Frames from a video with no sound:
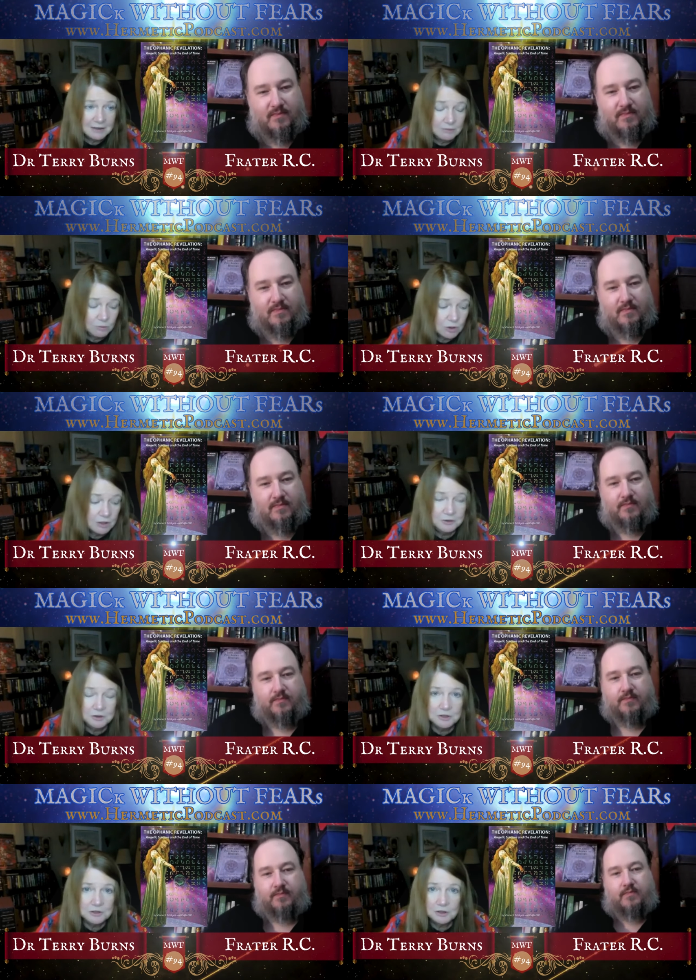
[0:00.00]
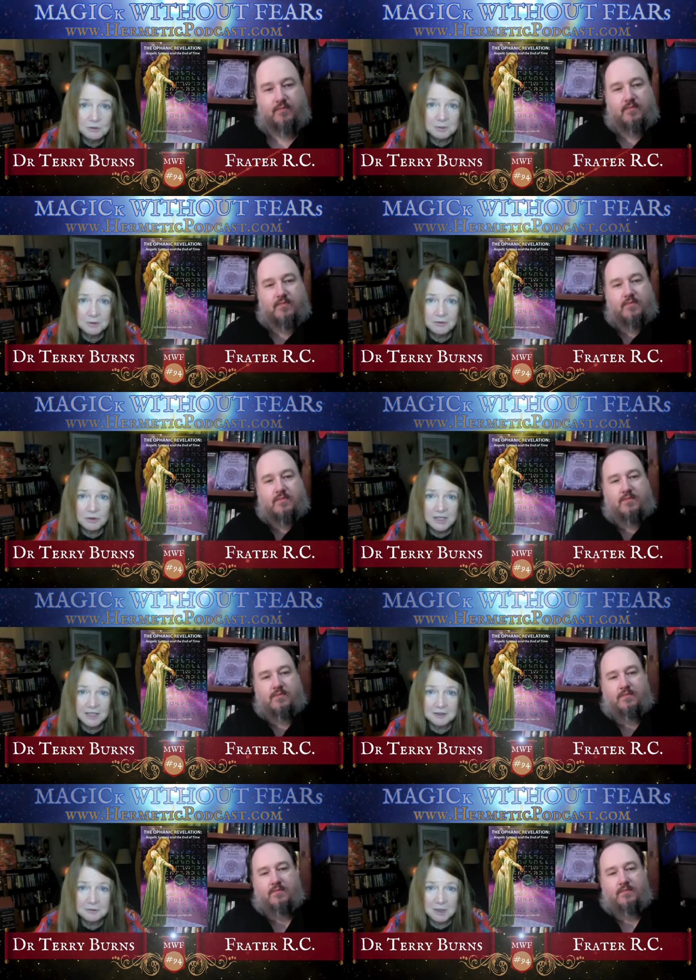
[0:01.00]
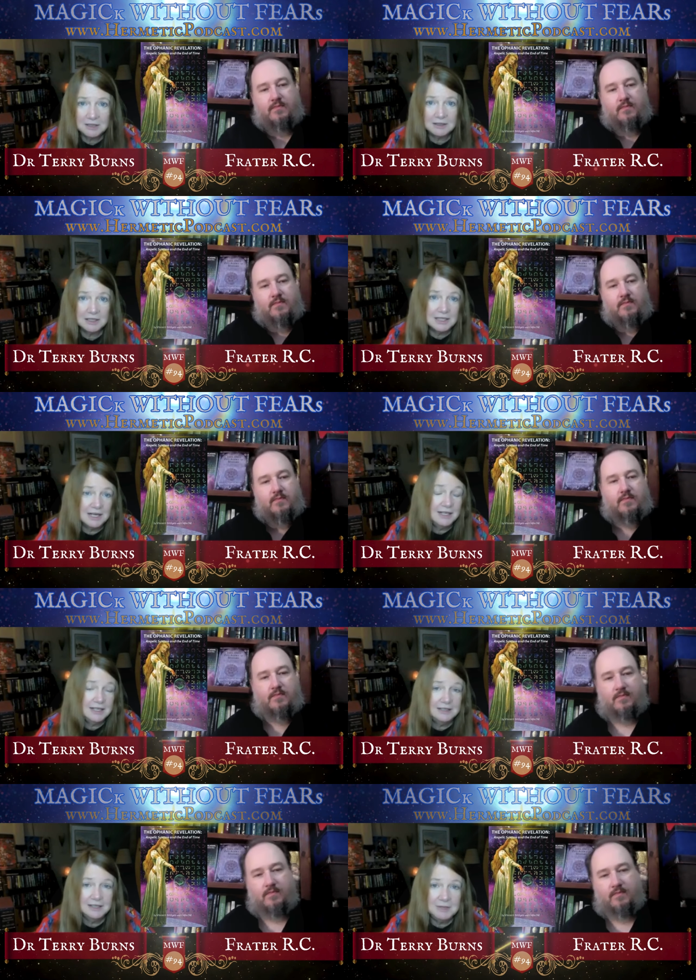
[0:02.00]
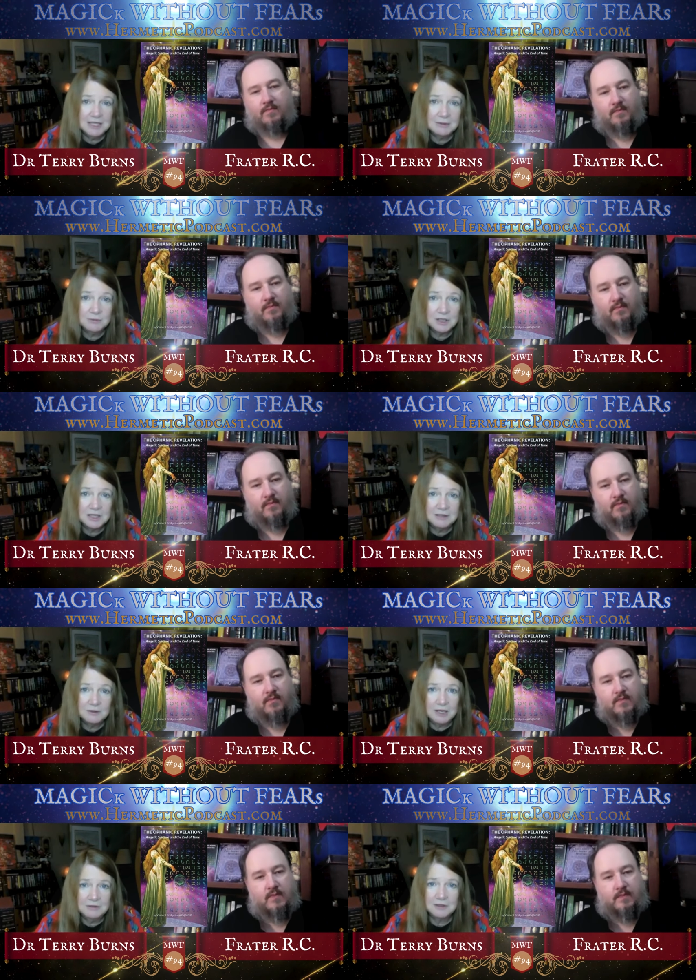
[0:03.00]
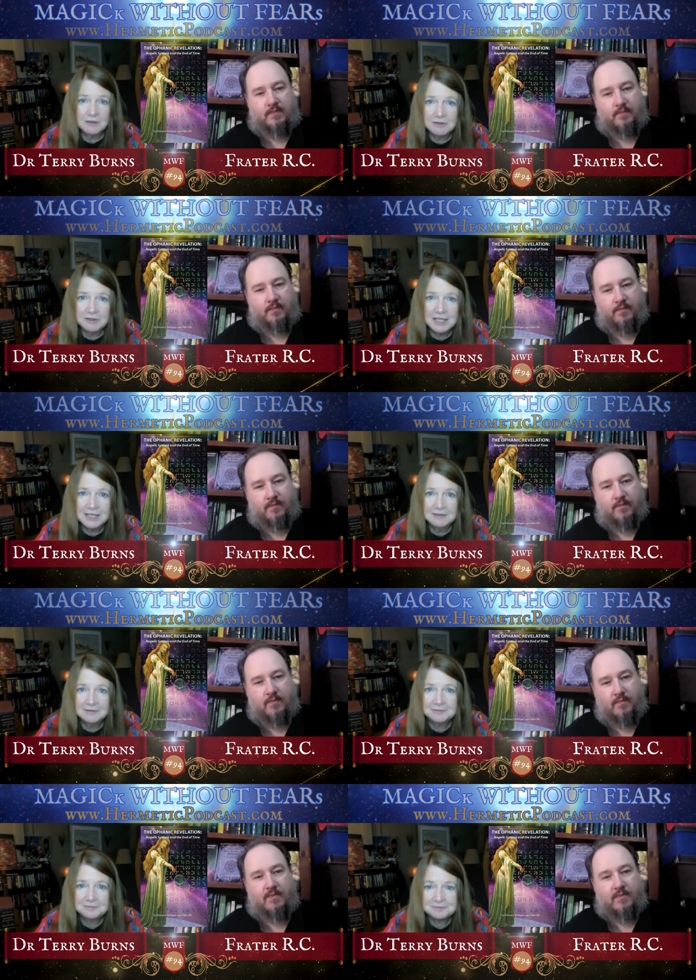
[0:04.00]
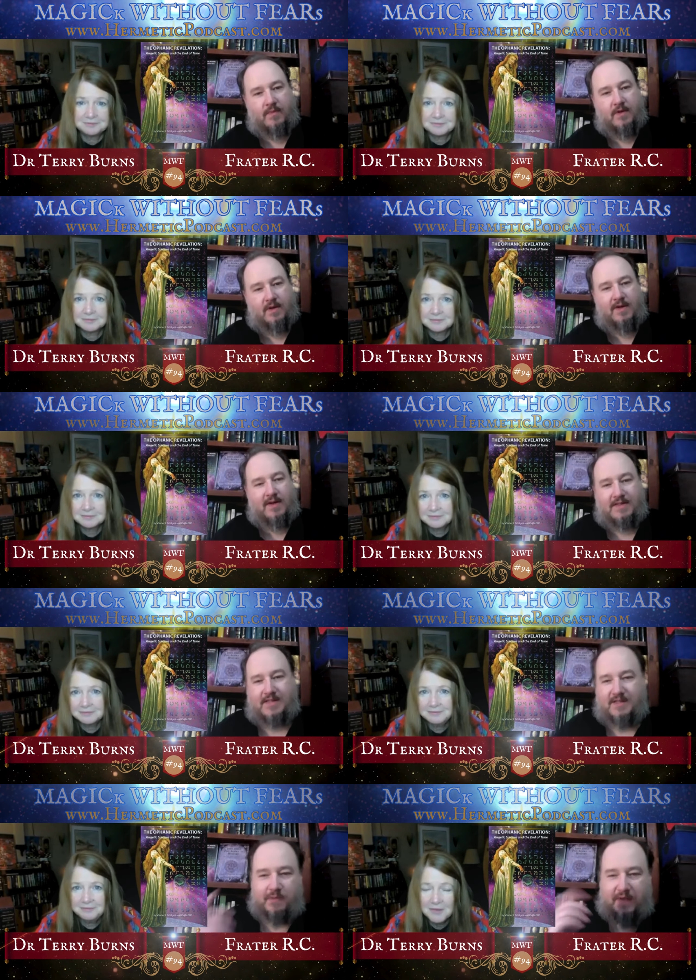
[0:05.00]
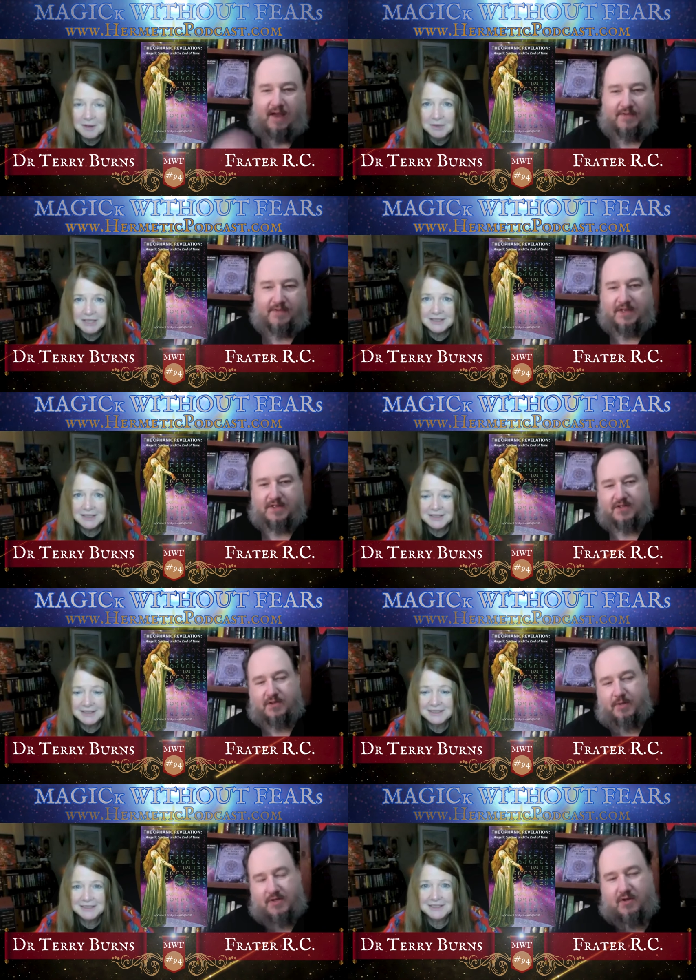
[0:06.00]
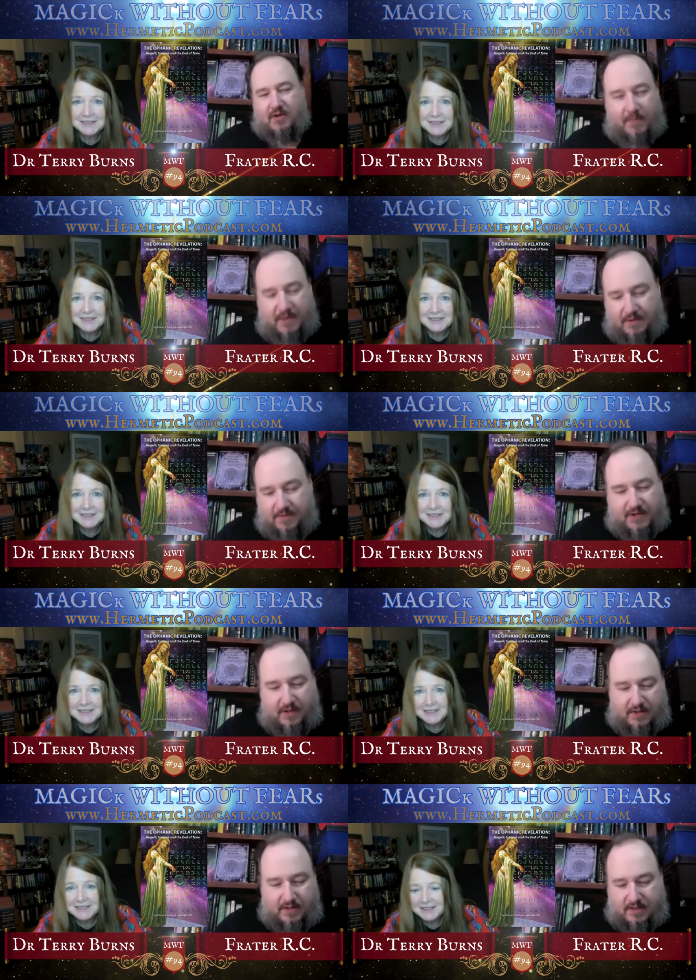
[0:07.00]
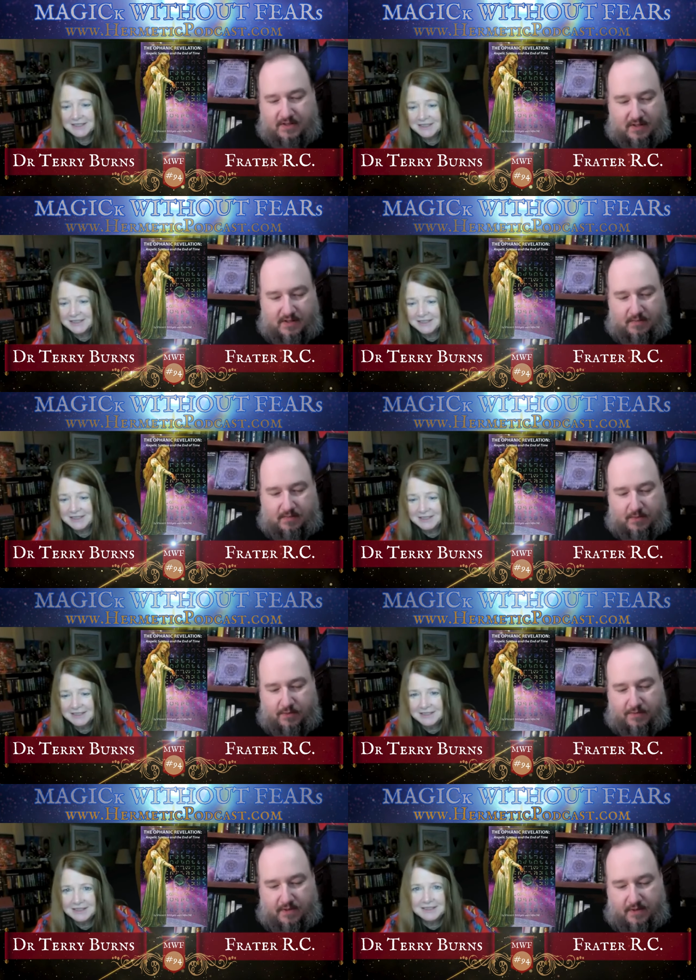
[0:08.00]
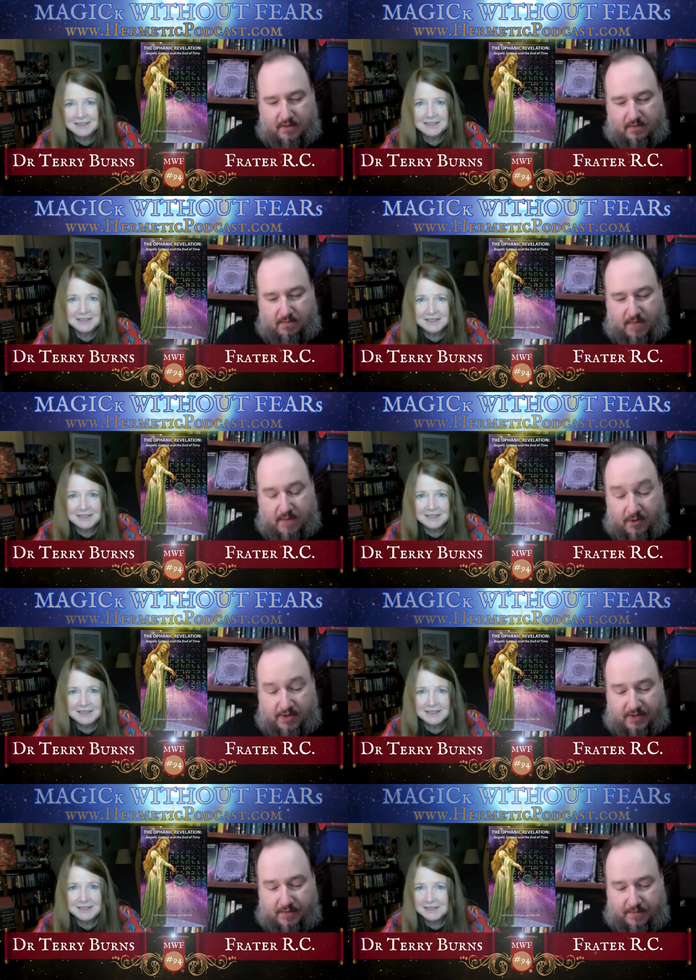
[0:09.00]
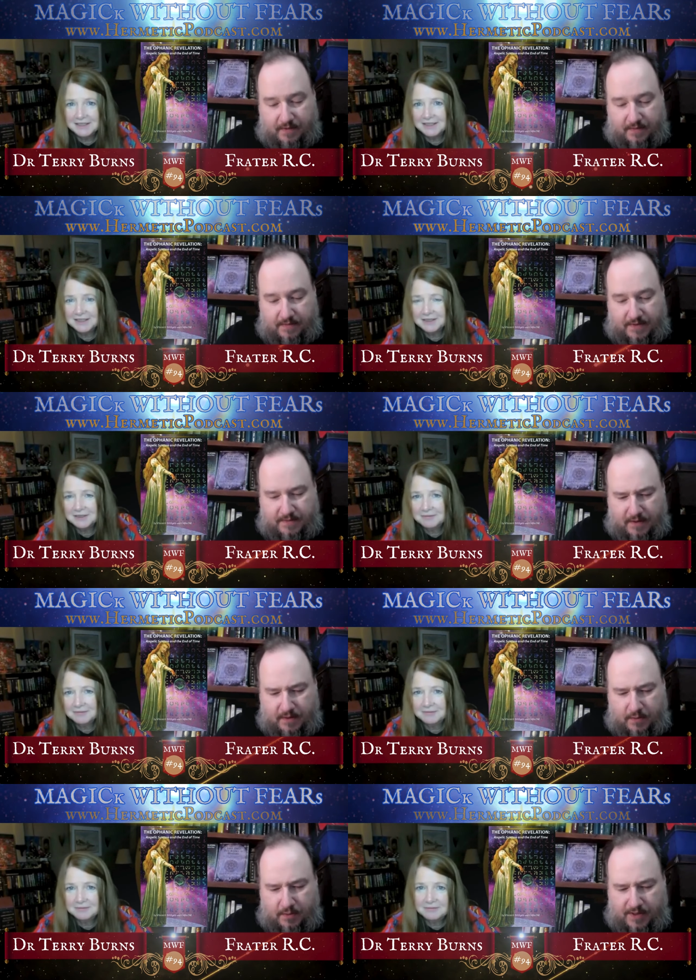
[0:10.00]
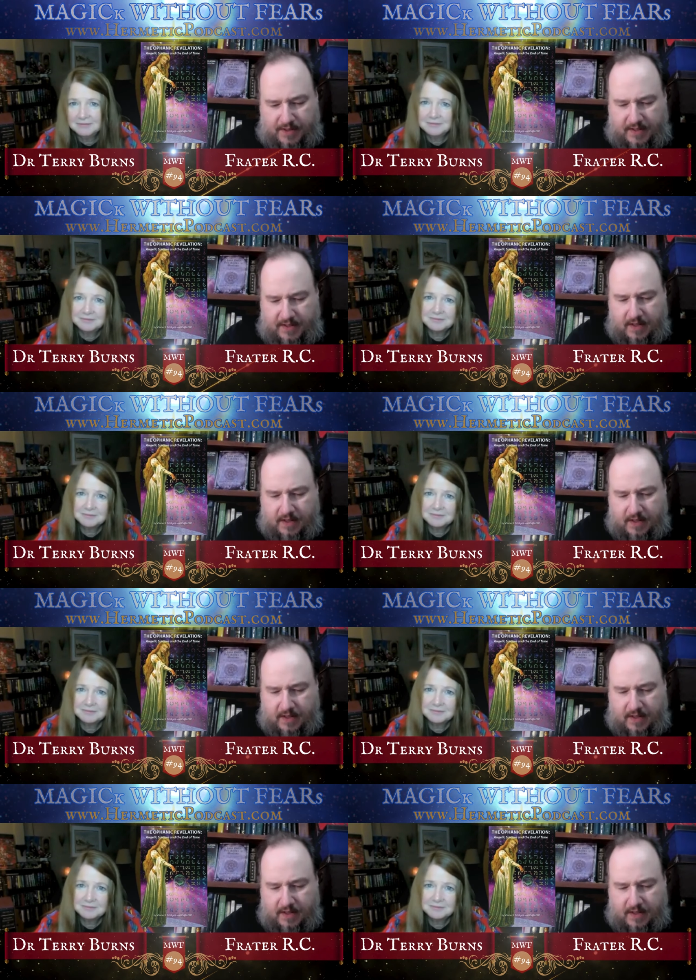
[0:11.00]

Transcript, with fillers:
Speaker 1: and we're on good terms before he unexpectedly died. I mean, I'm really grateful for that.
Speaker 2: Since we have touched so much on him and you've shared these like beautiful little memories of of this fellow who I think